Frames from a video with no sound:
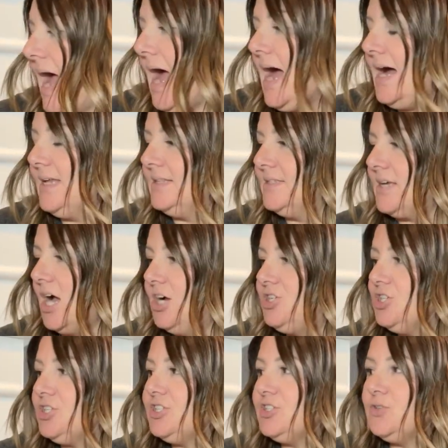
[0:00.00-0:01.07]
and I
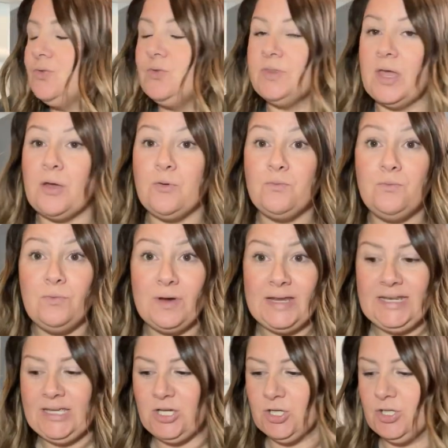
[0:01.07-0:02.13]
just thought they were
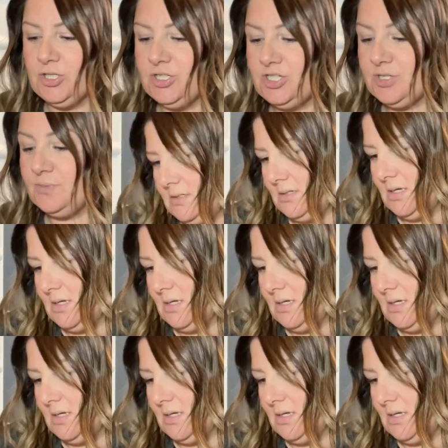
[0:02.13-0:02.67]
really good.